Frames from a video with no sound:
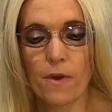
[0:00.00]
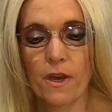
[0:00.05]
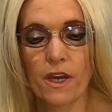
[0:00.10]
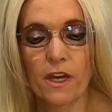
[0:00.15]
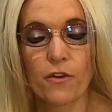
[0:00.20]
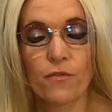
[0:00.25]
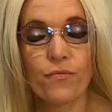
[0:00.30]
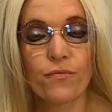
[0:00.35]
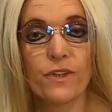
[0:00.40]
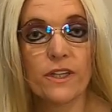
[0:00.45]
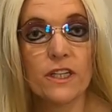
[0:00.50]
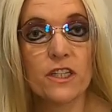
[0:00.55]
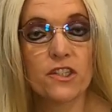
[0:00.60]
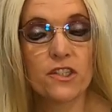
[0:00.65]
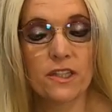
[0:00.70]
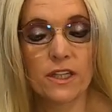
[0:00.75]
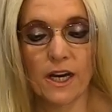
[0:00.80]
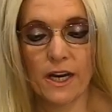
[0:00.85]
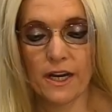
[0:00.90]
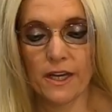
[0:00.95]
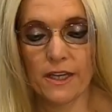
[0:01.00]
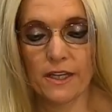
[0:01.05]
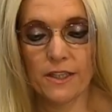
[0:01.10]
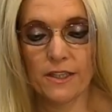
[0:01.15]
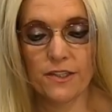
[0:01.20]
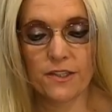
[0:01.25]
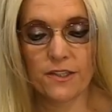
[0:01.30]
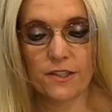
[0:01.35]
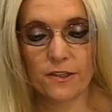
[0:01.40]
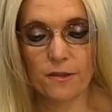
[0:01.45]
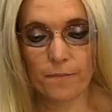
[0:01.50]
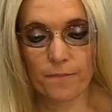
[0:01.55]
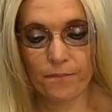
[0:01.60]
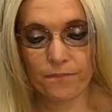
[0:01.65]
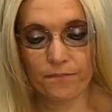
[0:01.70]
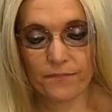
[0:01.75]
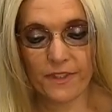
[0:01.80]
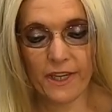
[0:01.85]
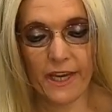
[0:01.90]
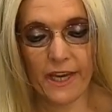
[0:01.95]
It feels nice.
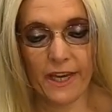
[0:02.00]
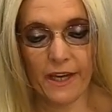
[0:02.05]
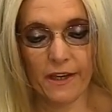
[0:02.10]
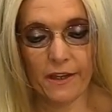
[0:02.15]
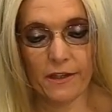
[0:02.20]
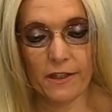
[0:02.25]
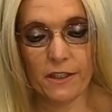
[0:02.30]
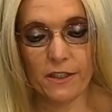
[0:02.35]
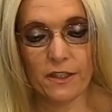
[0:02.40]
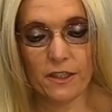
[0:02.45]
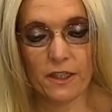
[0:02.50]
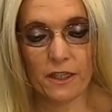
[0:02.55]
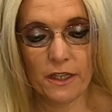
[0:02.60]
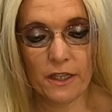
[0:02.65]
And